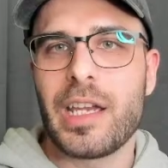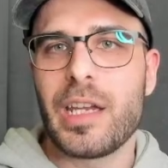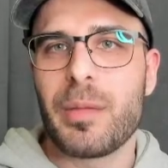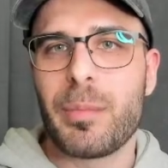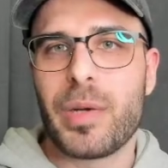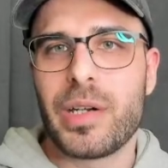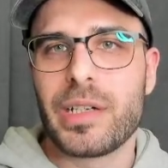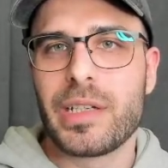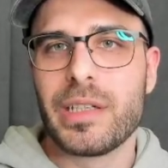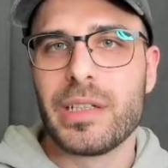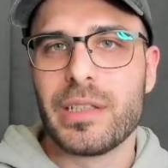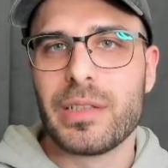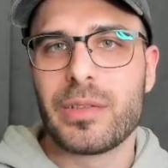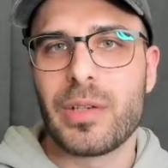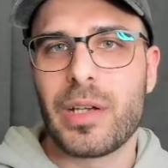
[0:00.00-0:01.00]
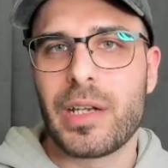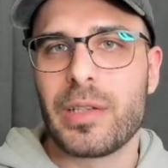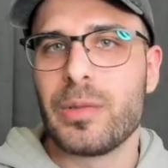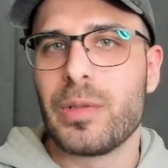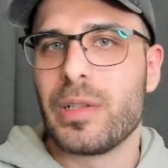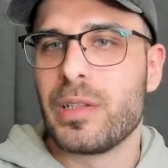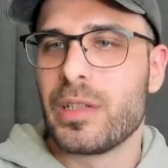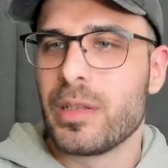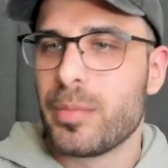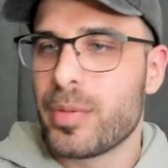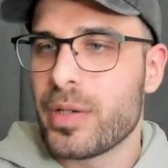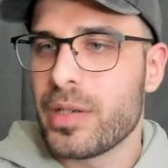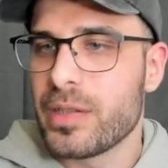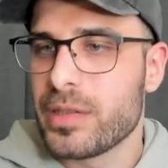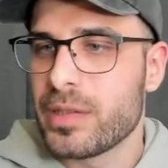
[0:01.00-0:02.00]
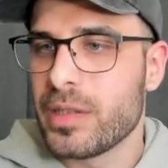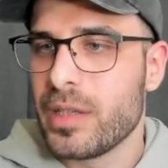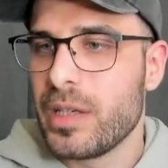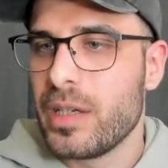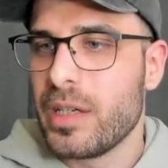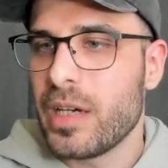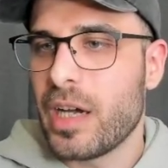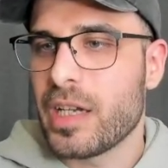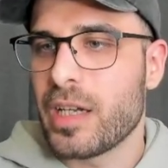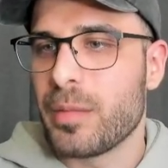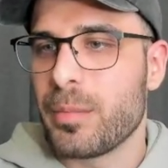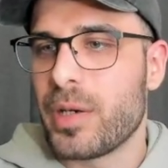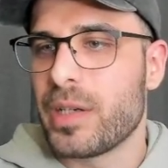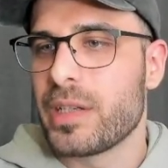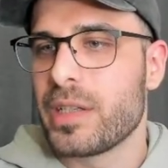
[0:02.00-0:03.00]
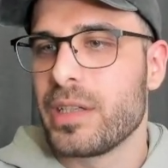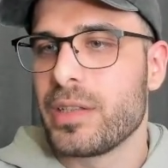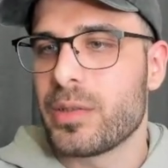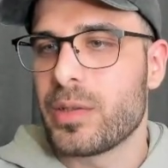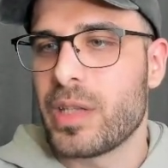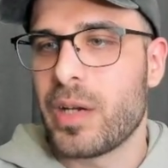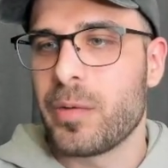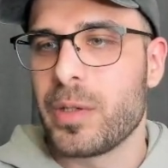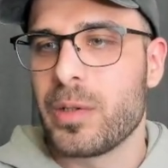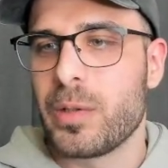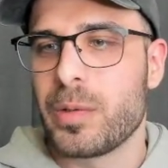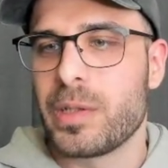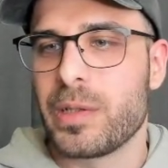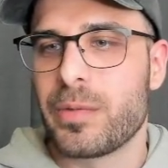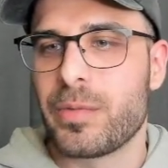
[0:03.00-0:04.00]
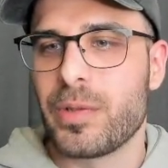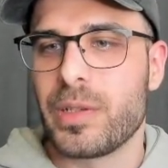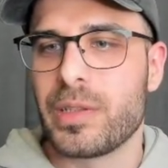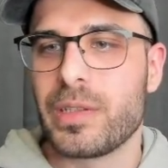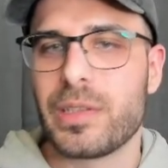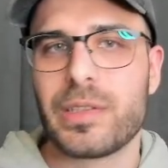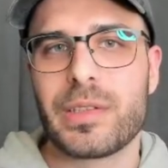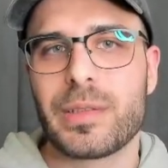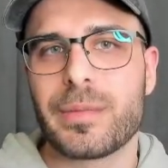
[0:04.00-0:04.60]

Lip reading: mark it, so I can do a little brush. I can mark it, so now we know where the front is.